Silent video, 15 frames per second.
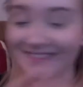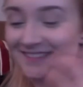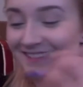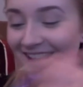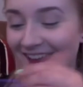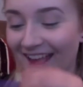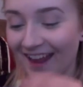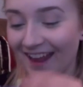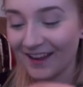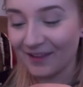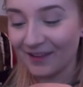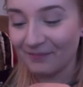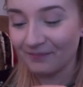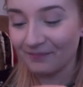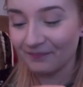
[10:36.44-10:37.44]

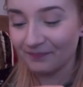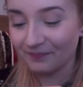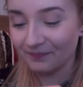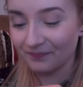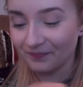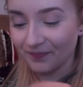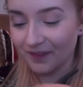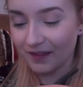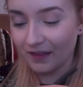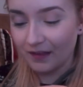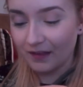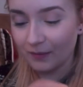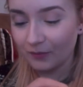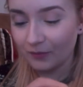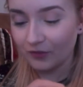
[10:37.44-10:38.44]
And
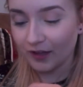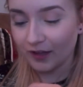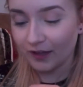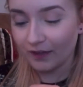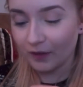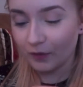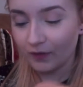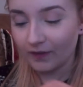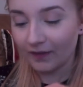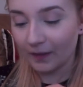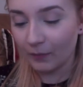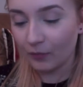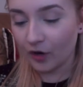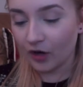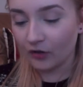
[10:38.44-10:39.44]
taking that on the same
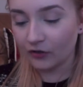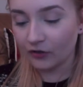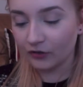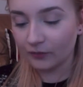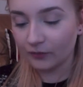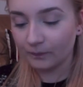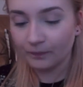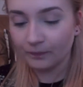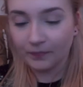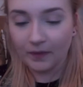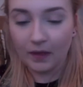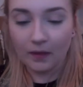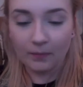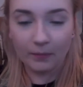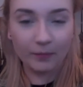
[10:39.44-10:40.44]
brush.
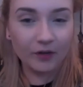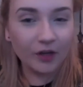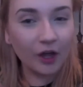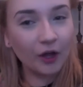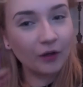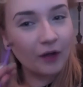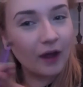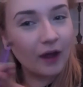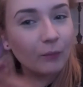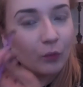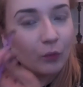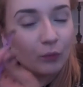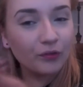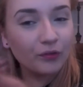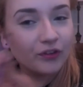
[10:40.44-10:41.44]
I'm going to go kind of more
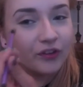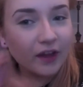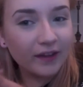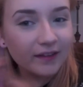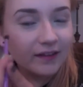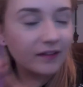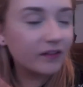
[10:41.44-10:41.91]
precisely into the